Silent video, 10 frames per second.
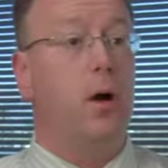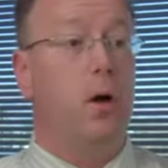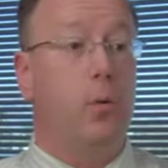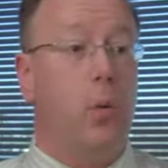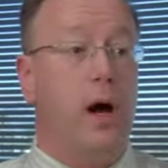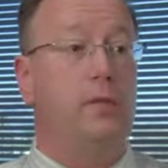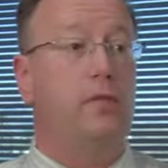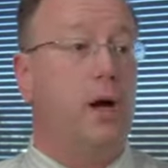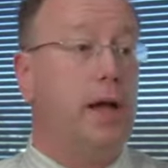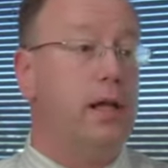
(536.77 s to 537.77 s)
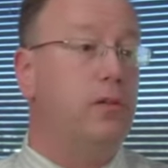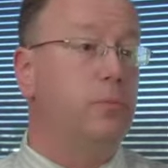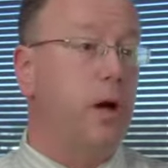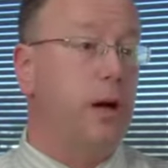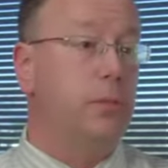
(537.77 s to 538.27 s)
on a wide variety of
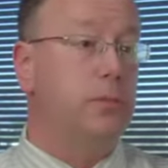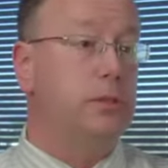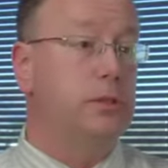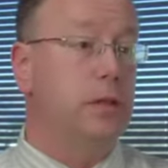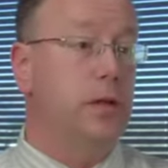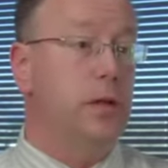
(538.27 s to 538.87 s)
problems.